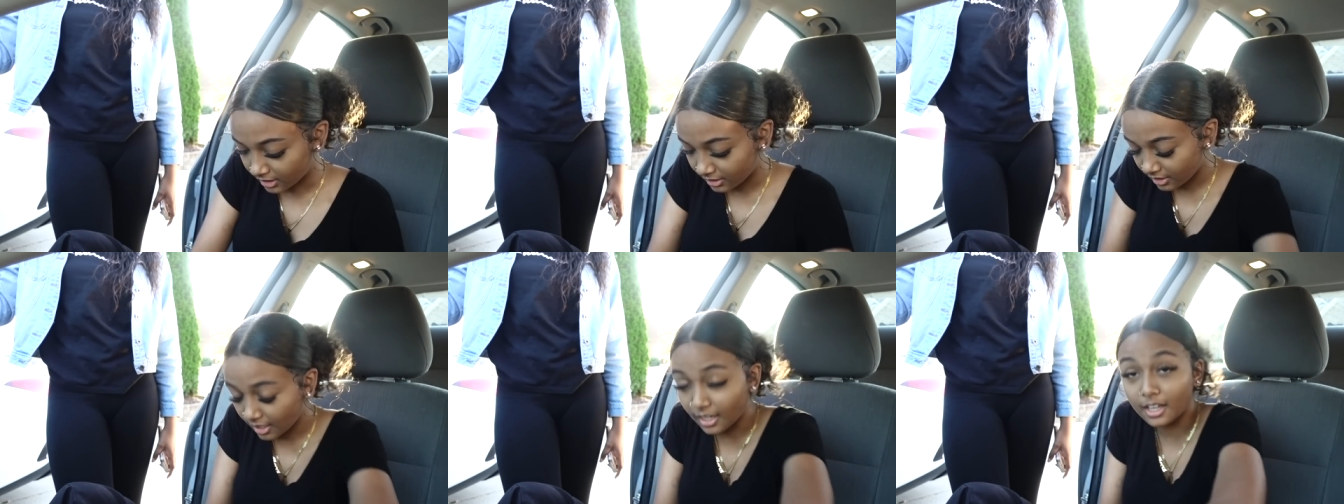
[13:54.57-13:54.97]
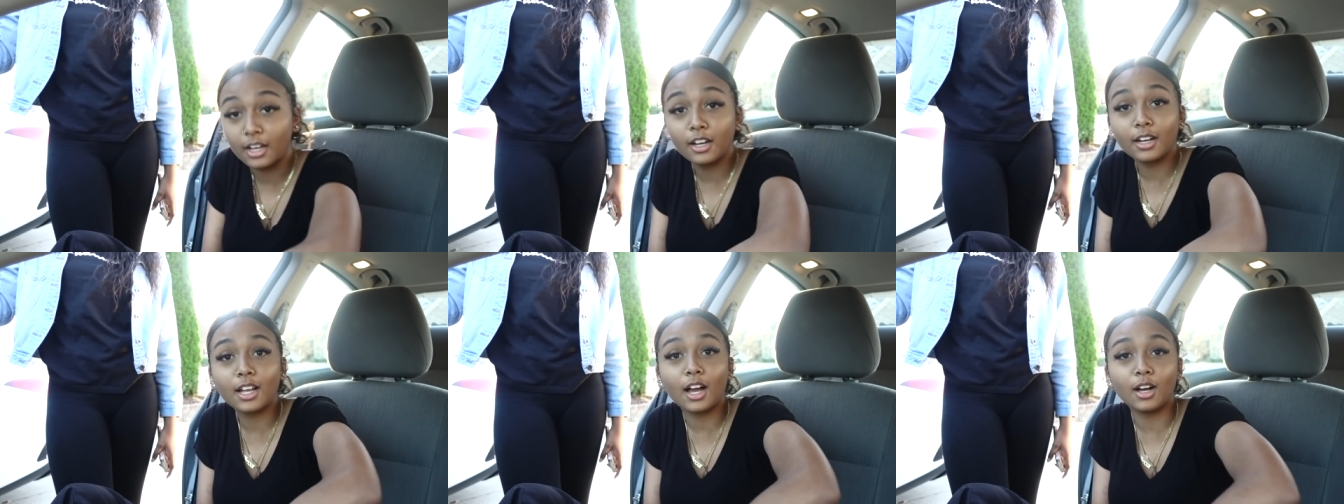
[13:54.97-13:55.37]
Okay,
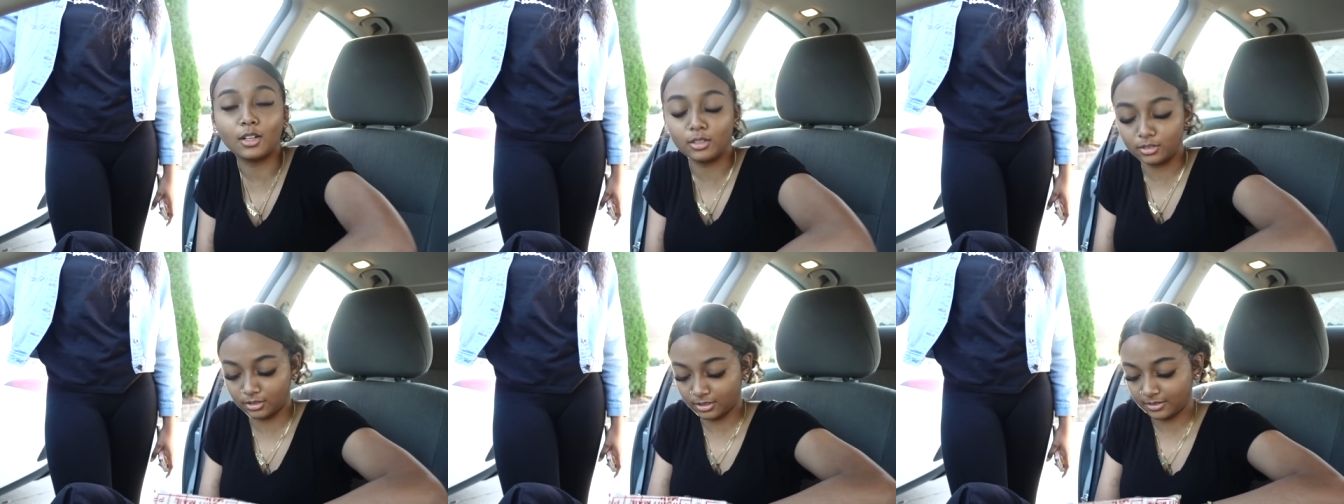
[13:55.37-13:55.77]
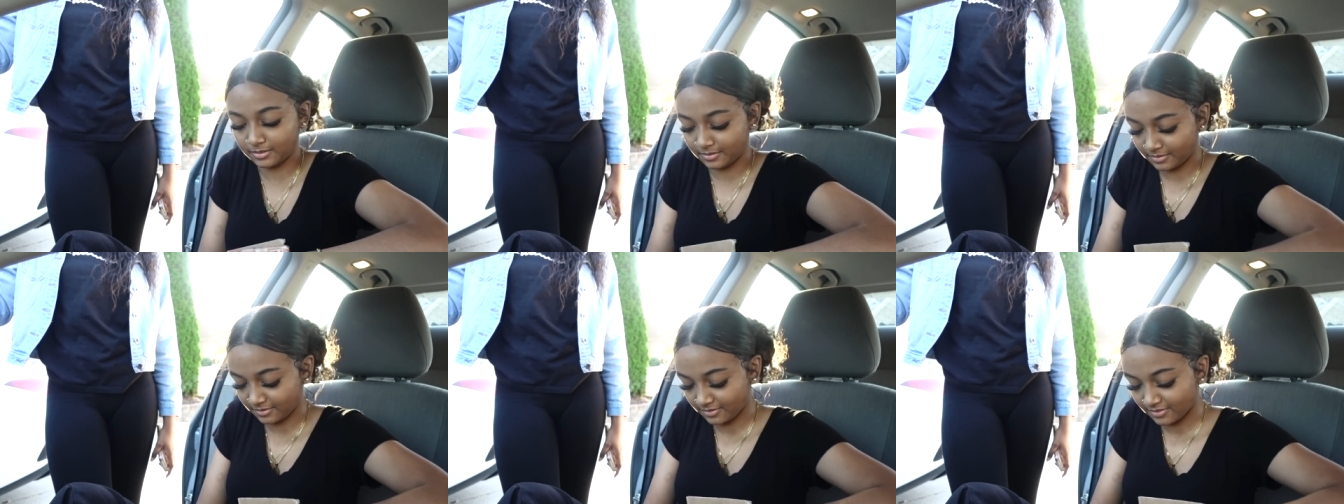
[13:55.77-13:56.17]
here it goes.
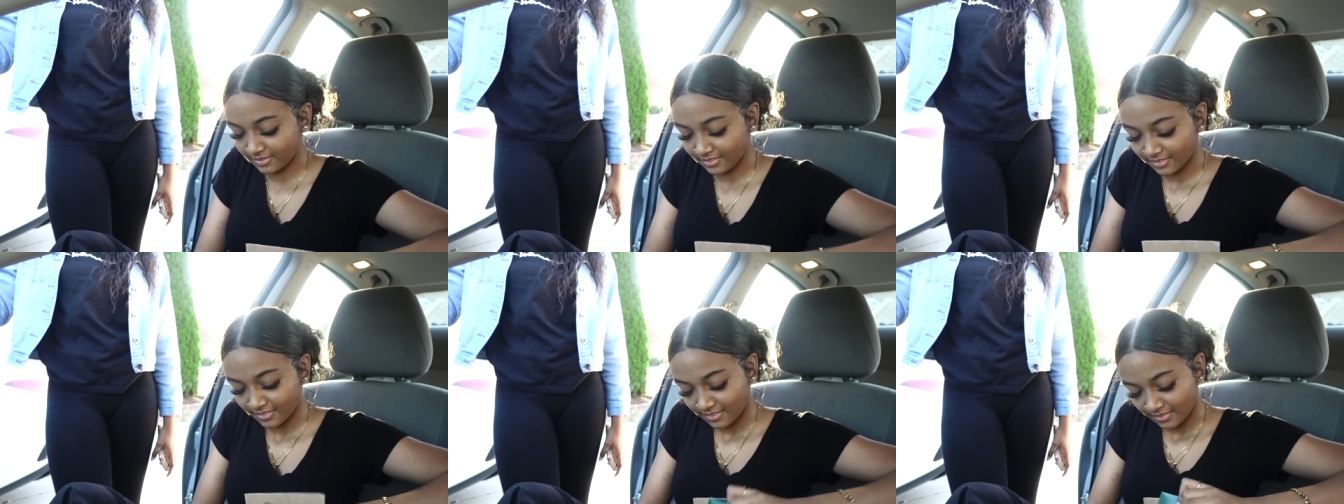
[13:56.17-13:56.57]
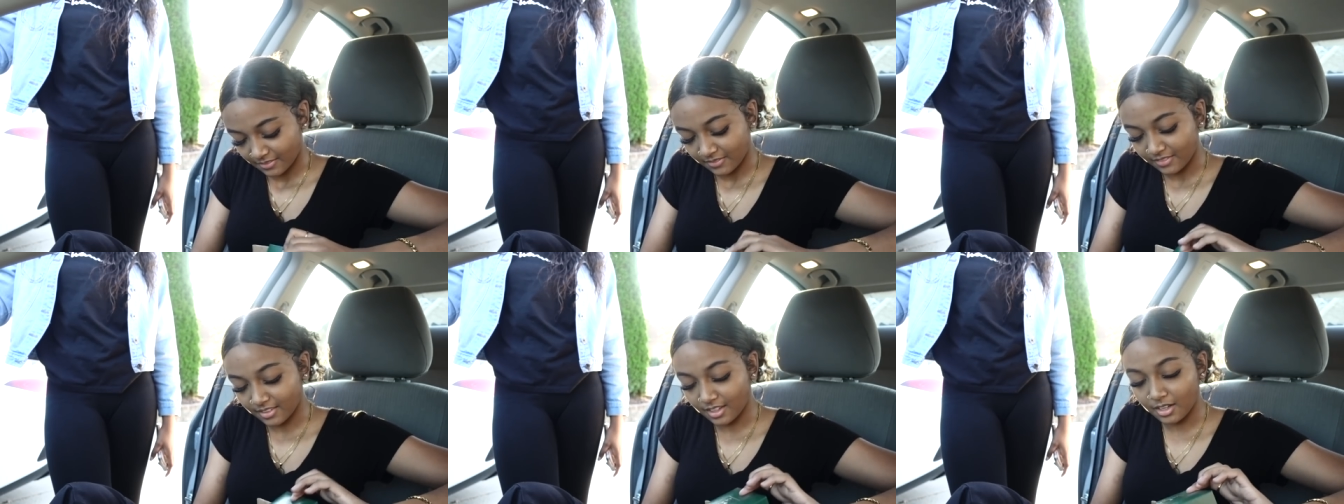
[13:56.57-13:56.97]

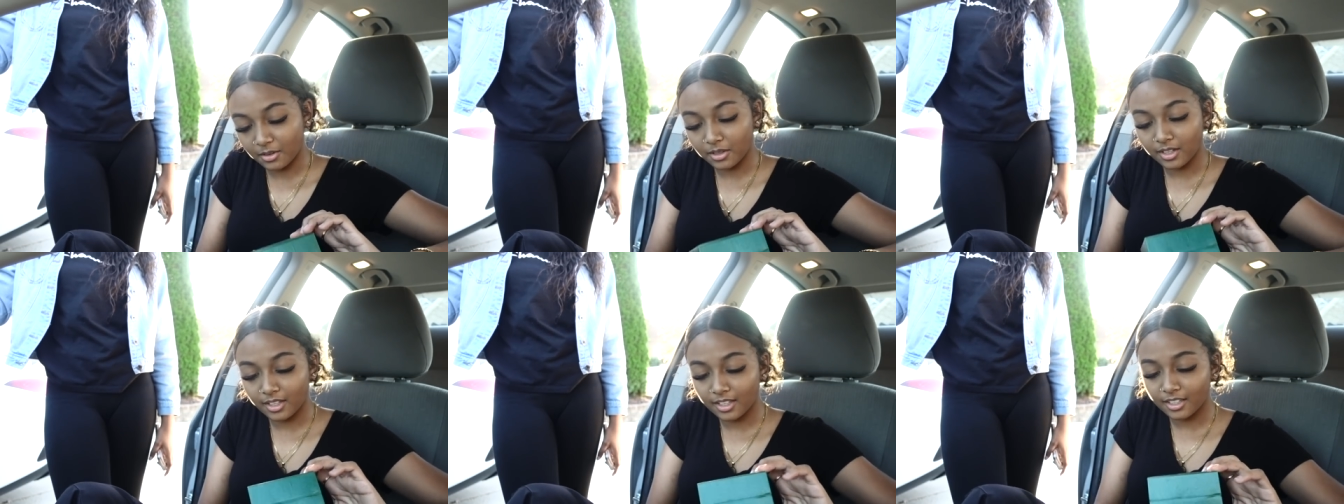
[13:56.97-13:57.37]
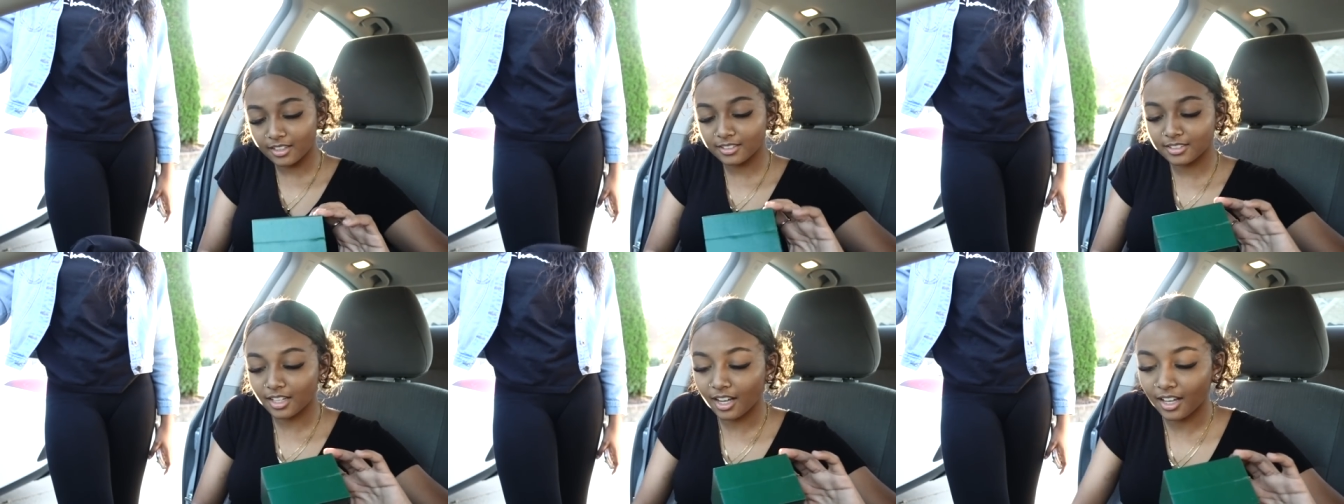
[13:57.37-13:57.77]
Here it
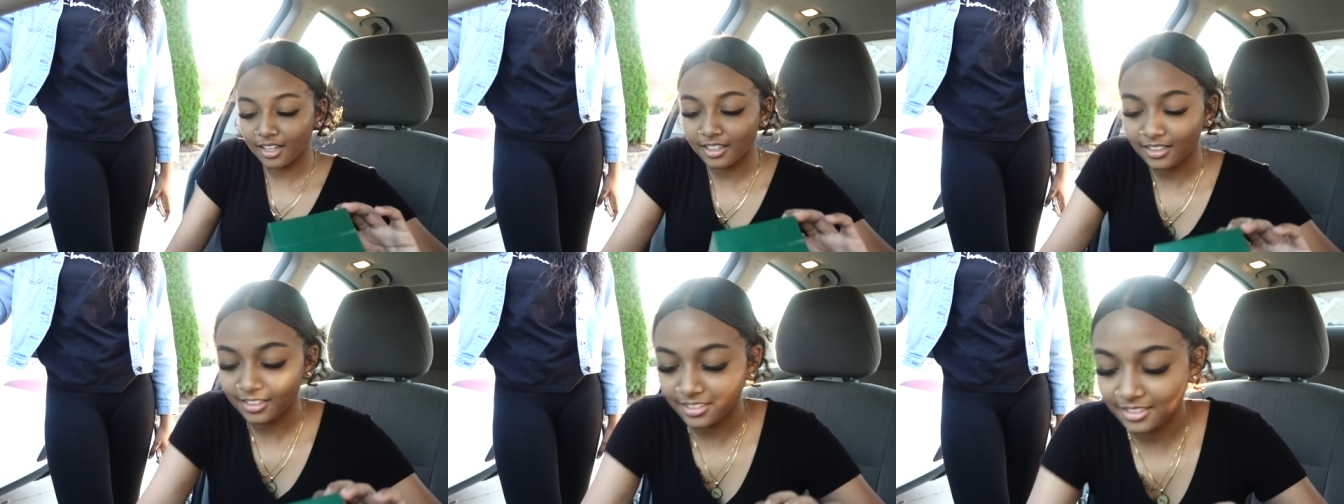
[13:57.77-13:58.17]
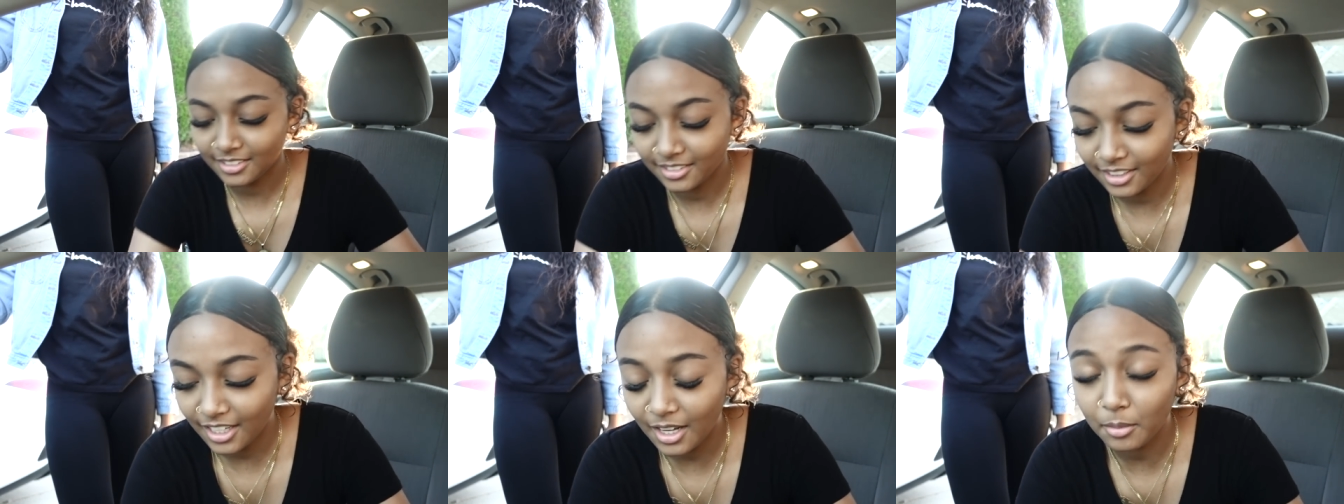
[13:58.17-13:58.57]
is, guys.
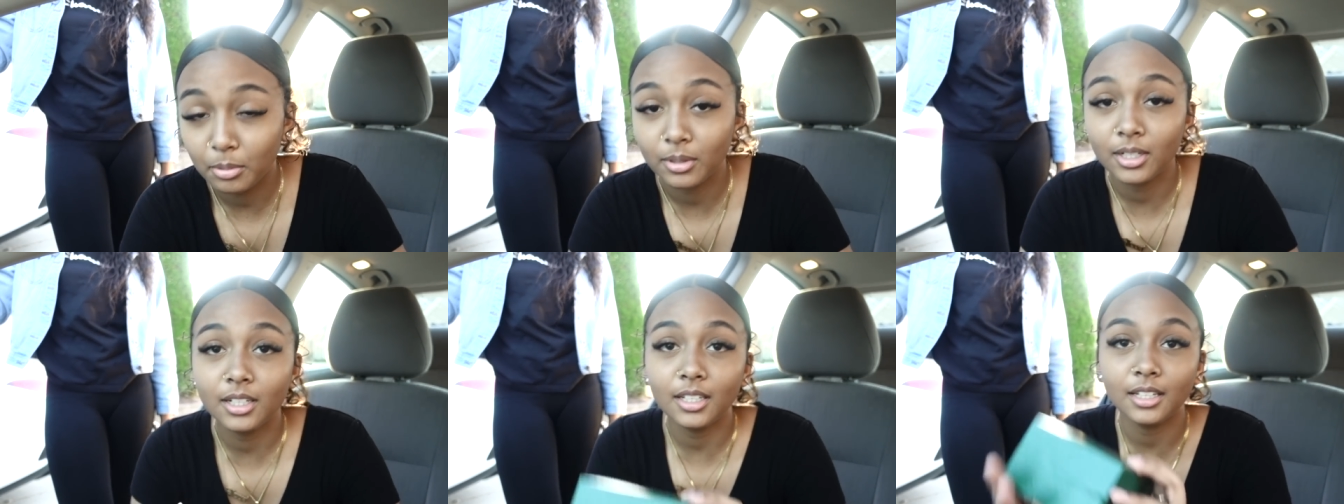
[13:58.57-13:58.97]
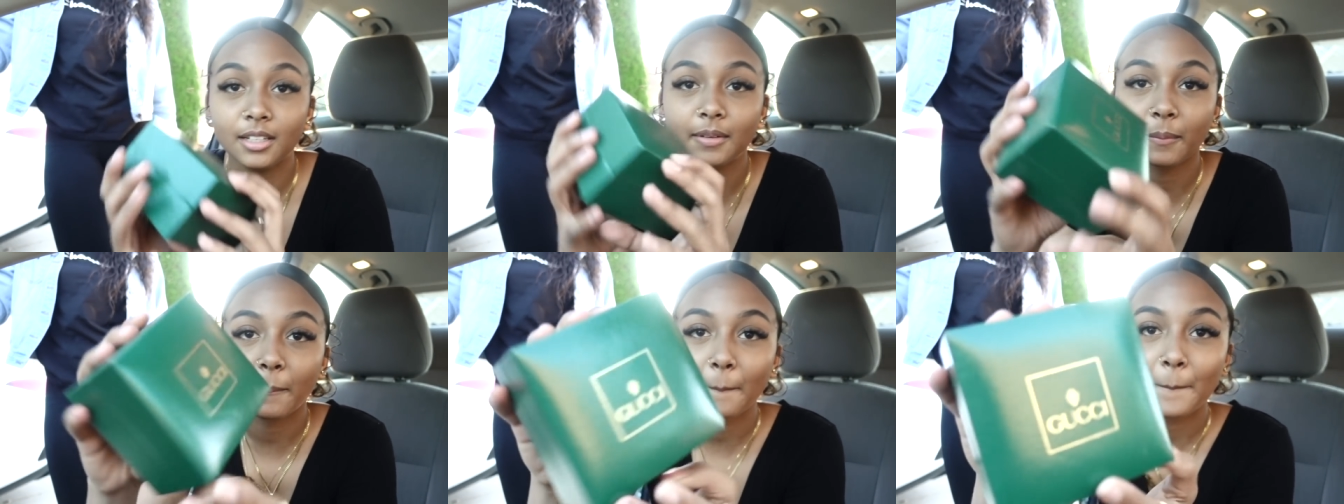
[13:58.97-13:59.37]
Look how pretty.